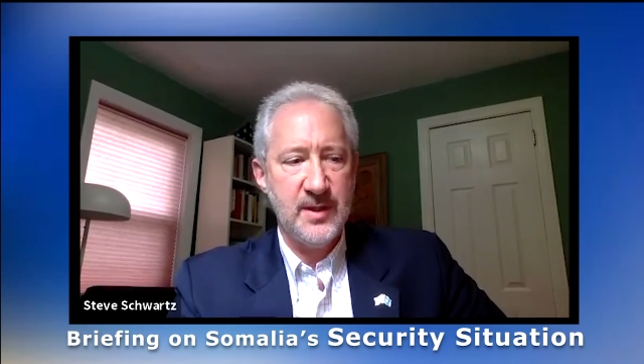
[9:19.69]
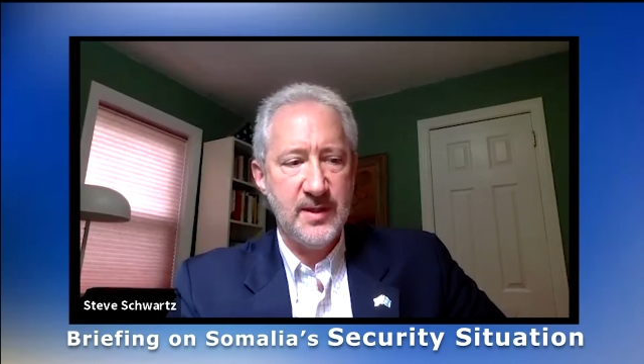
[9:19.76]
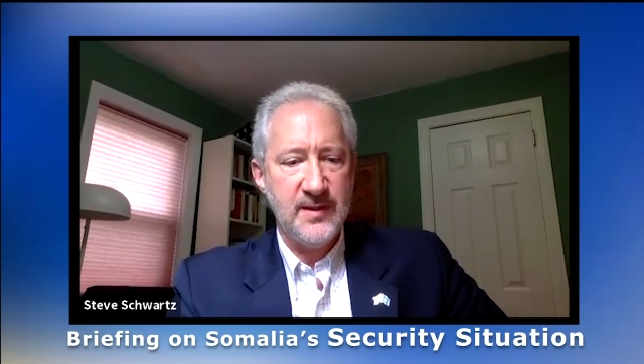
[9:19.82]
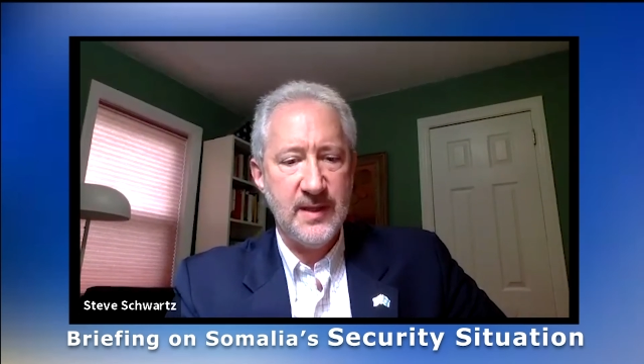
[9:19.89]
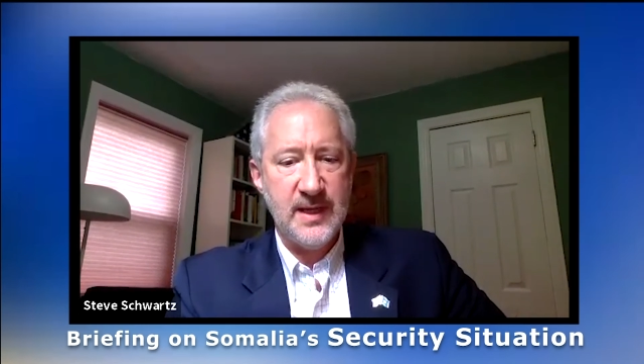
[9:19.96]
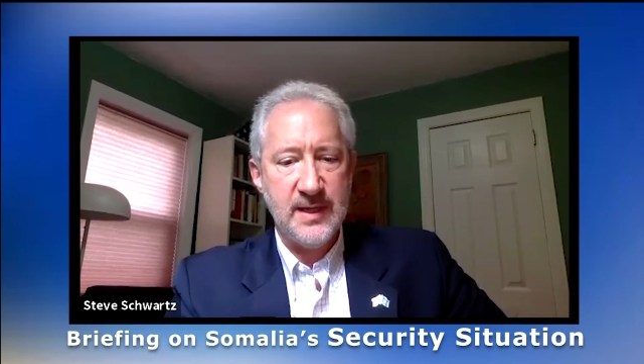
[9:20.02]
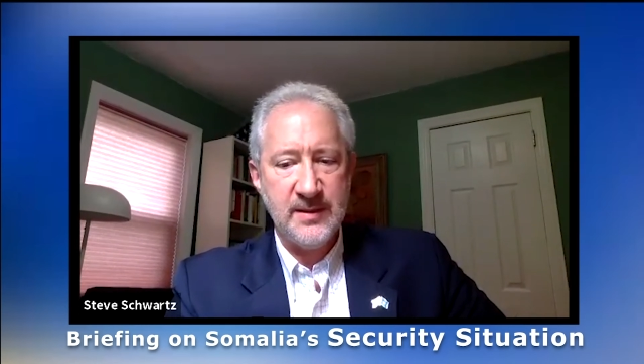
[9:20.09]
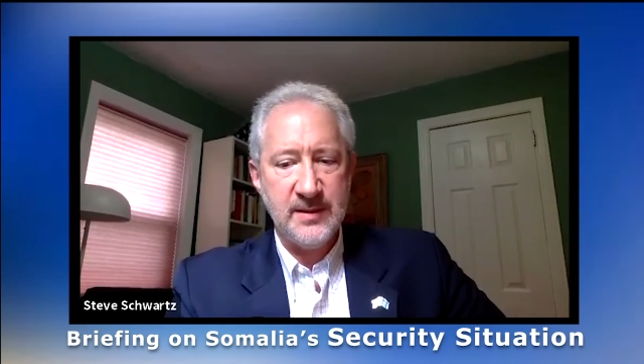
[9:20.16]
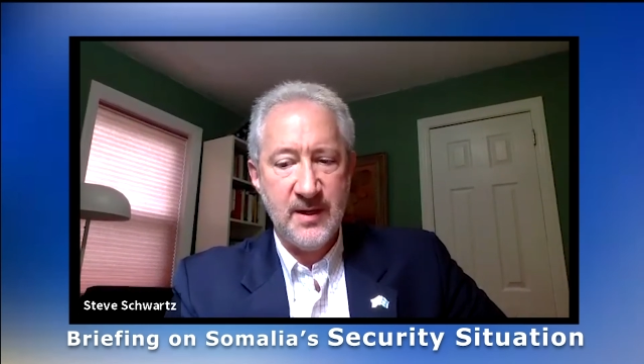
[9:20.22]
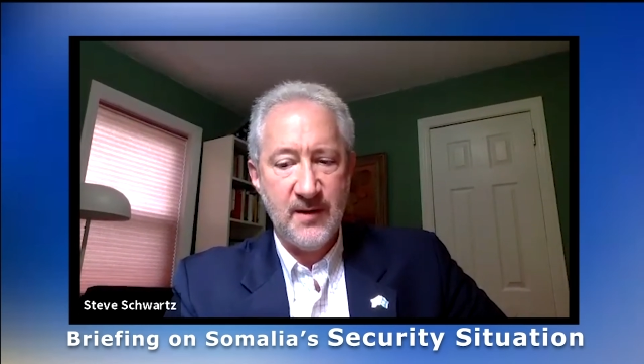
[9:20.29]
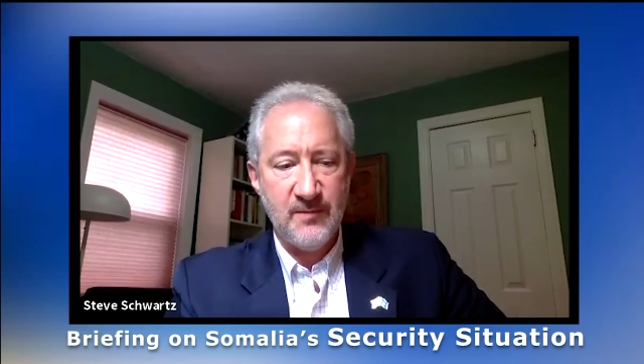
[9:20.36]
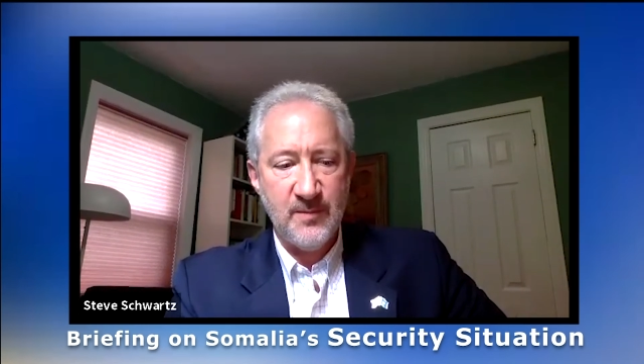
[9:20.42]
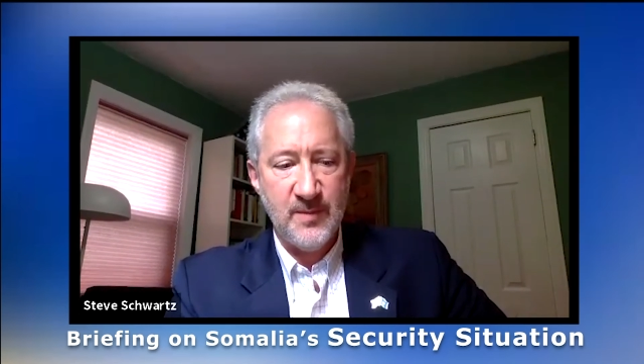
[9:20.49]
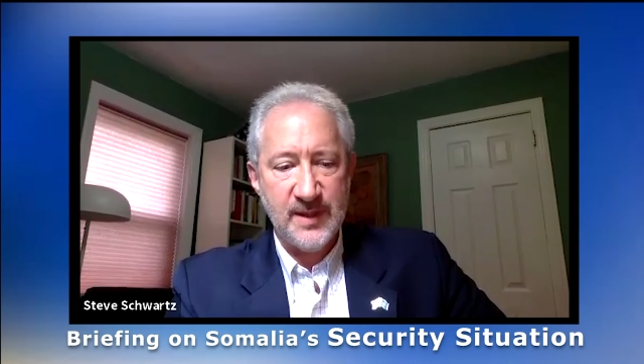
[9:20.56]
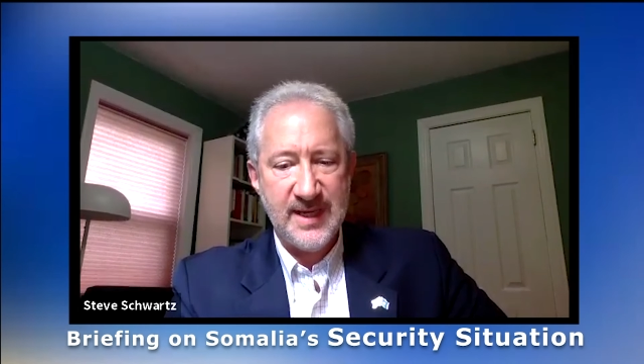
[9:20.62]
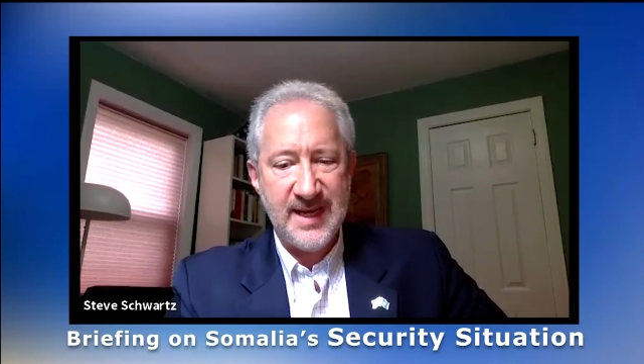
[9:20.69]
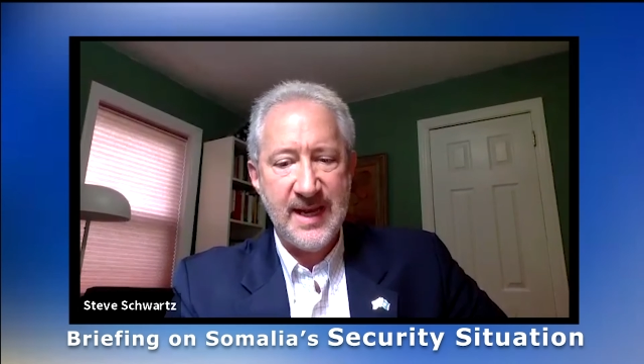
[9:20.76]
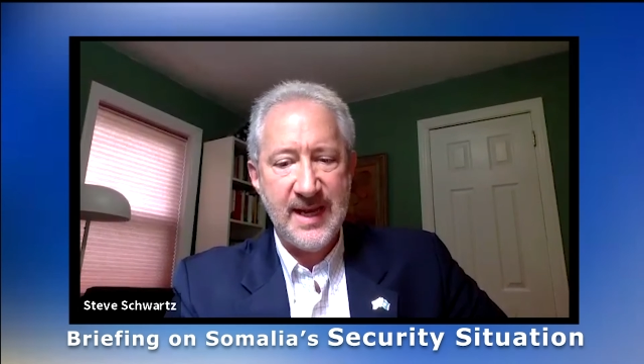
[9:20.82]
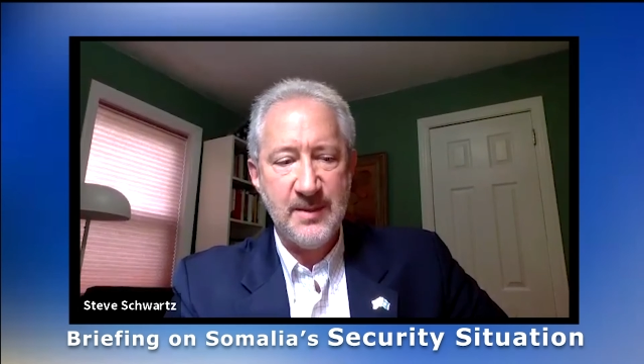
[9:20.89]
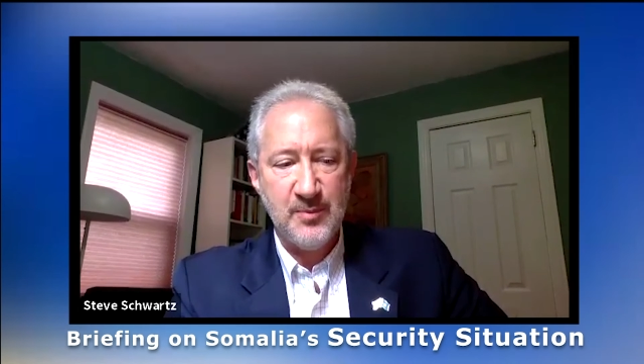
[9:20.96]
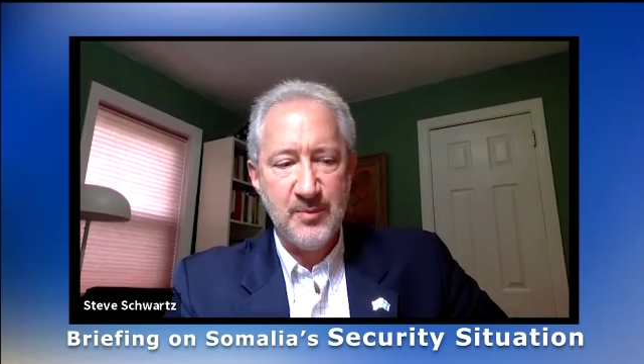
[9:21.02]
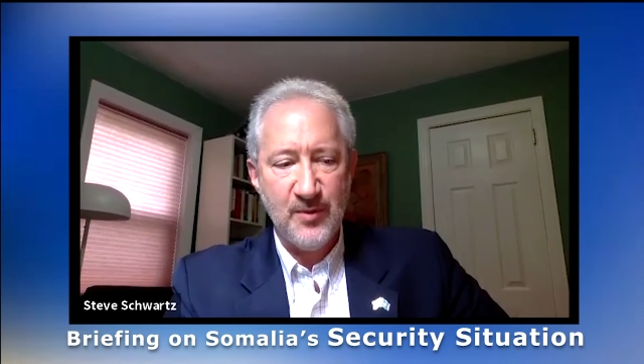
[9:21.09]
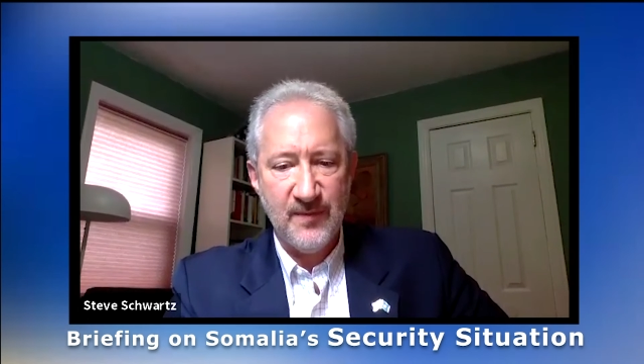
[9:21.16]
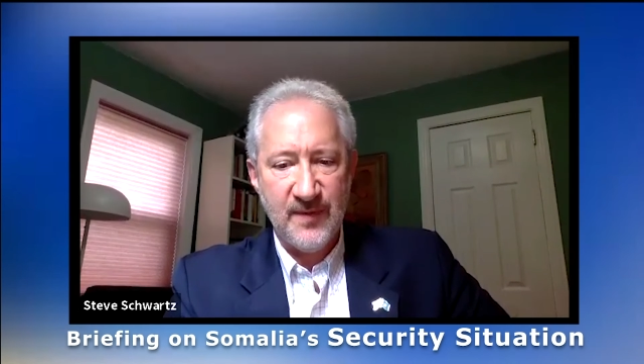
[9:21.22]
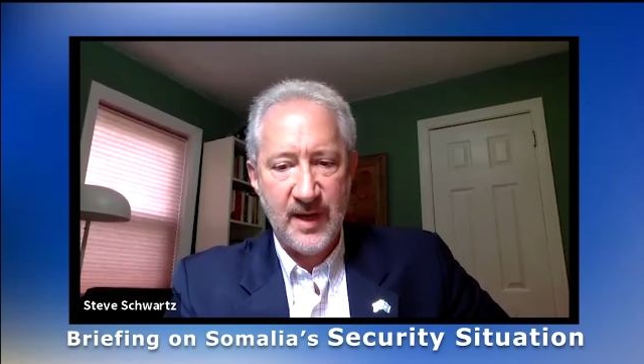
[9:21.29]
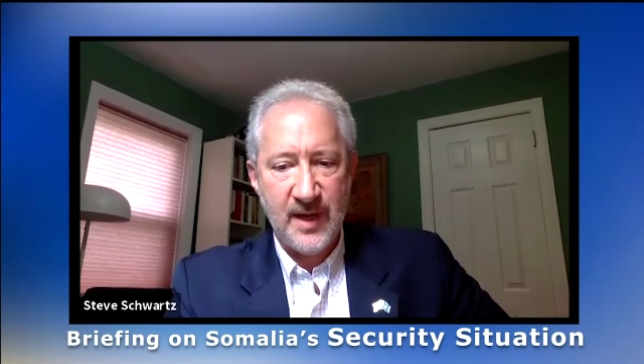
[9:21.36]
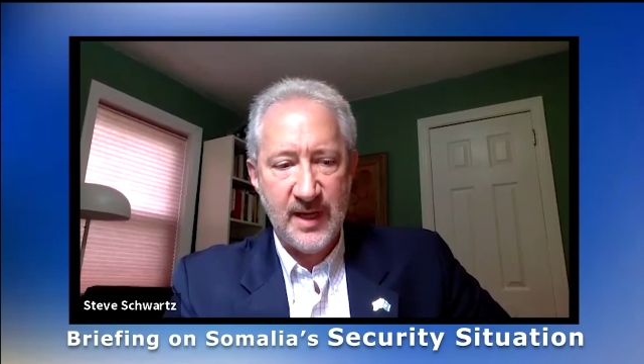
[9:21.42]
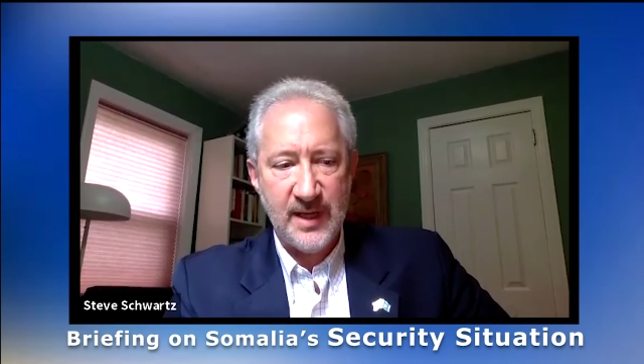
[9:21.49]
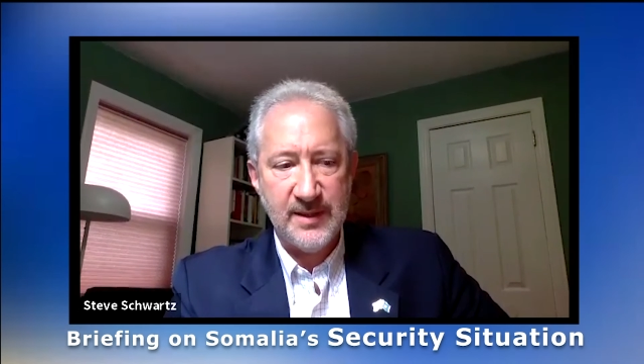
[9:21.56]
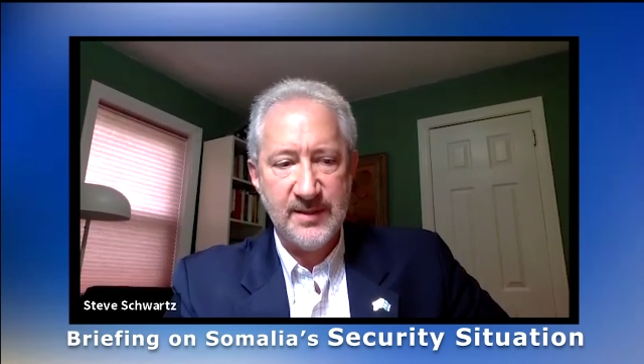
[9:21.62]
that government can
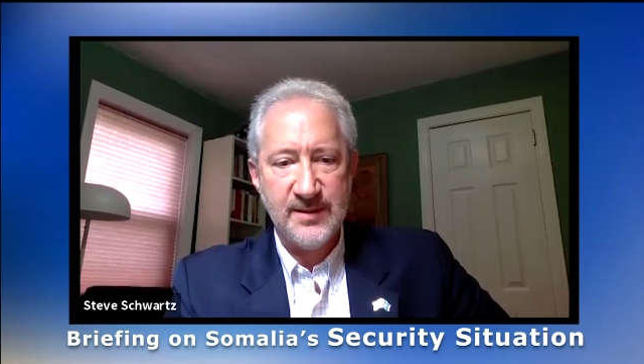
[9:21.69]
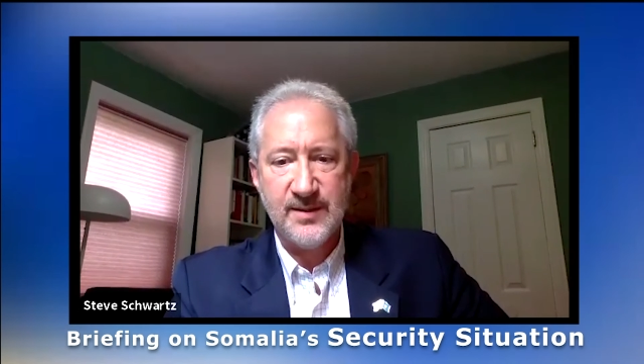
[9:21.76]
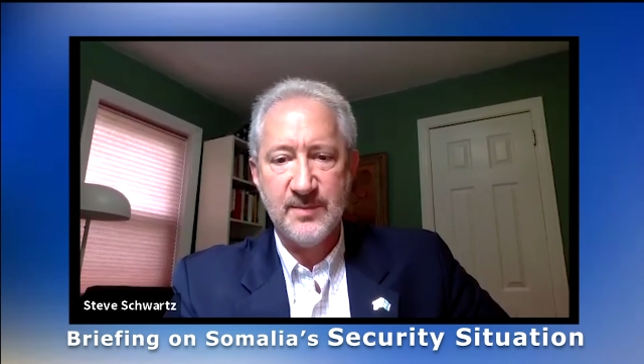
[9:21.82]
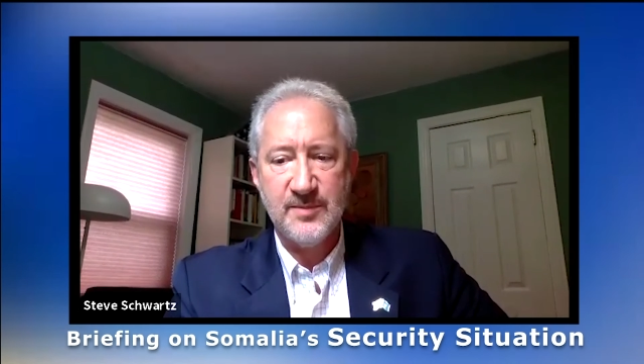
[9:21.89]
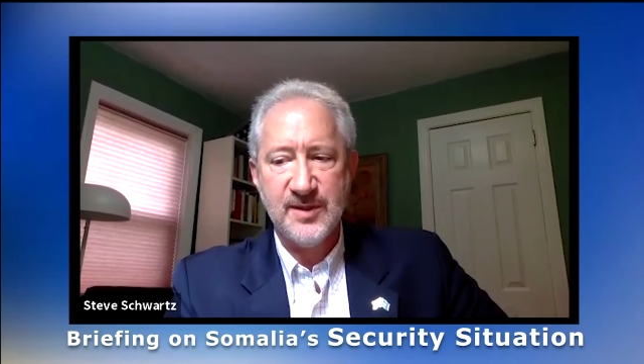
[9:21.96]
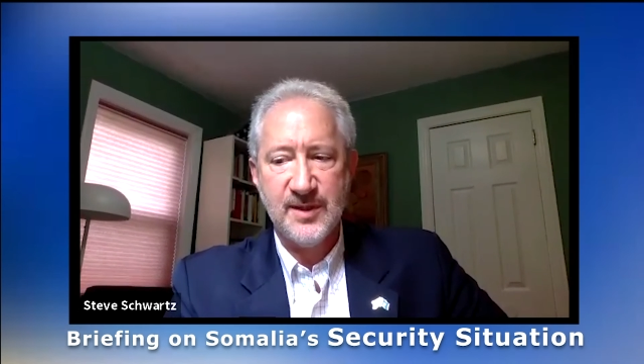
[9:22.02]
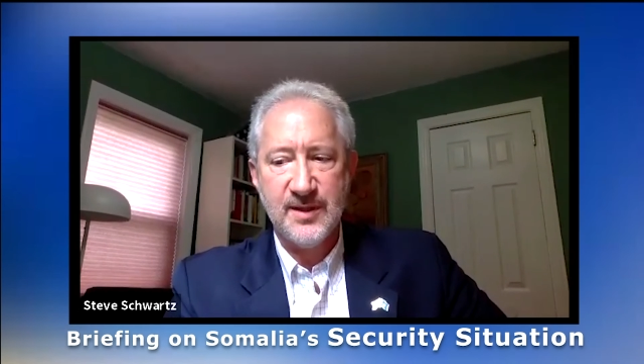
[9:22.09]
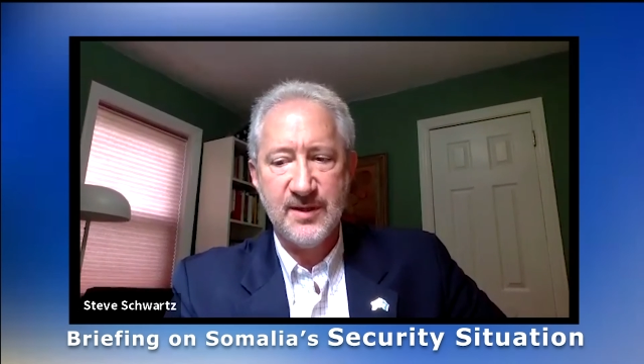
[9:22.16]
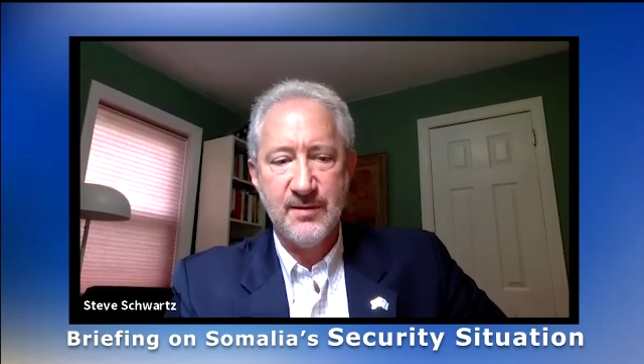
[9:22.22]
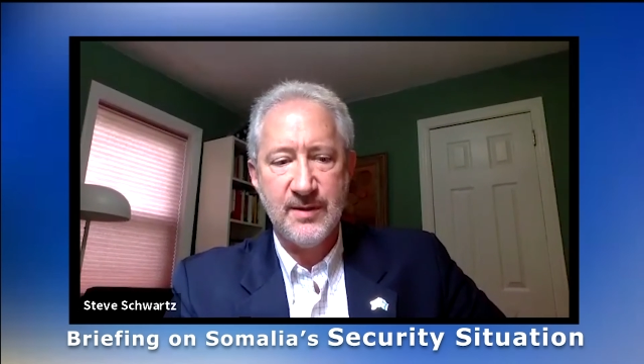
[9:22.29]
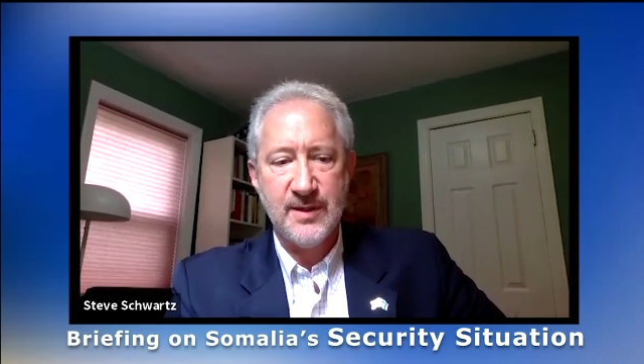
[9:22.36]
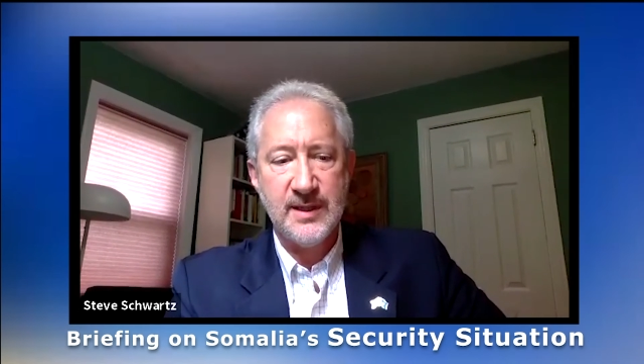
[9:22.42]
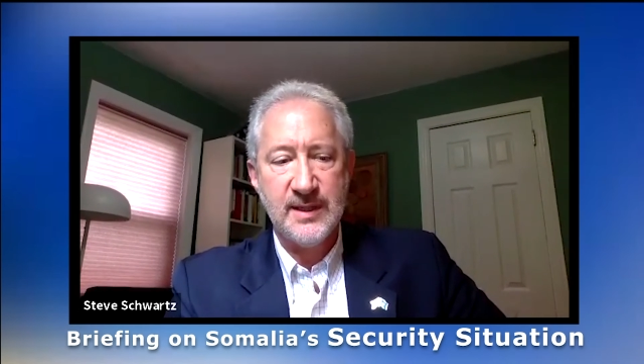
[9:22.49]
provide some security,